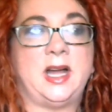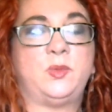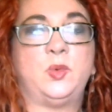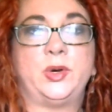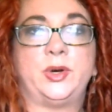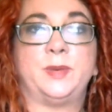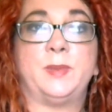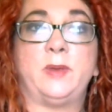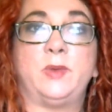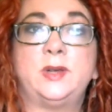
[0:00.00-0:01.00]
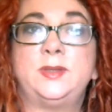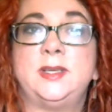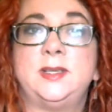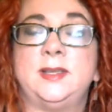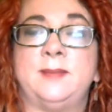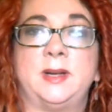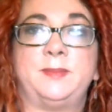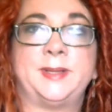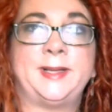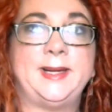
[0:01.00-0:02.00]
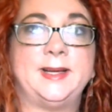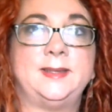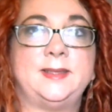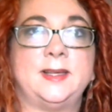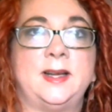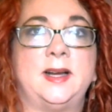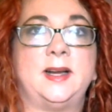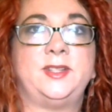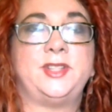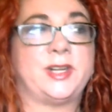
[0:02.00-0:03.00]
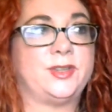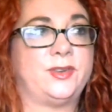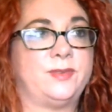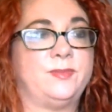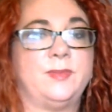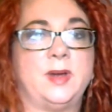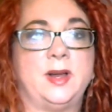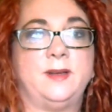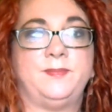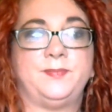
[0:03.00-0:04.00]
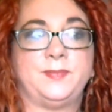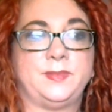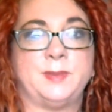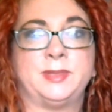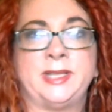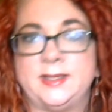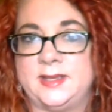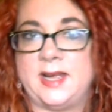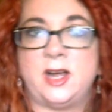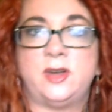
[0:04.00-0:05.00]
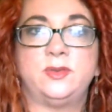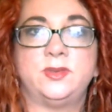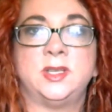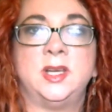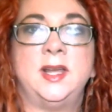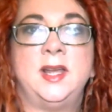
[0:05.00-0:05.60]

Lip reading: I watered my roses and my plants. I checked on the plants in the house.